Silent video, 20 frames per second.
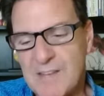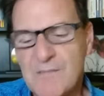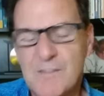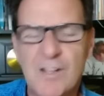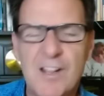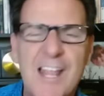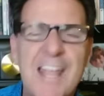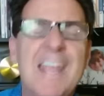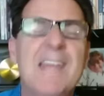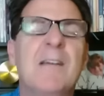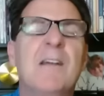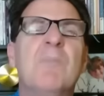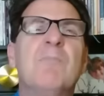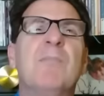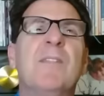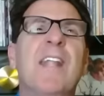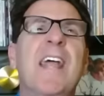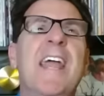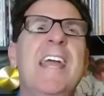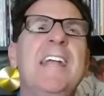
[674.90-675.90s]
They've
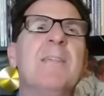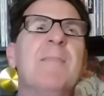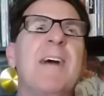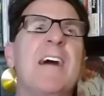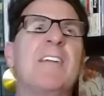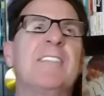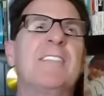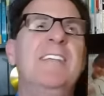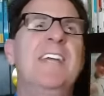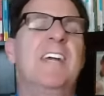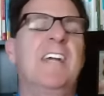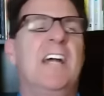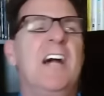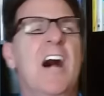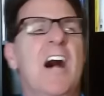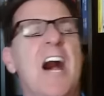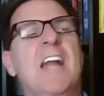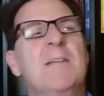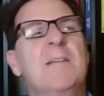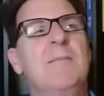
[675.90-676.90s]
complained about the
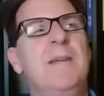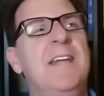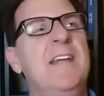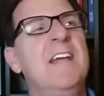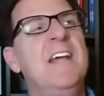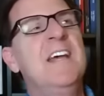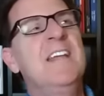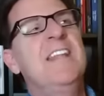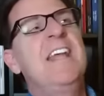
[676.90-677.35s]
economy.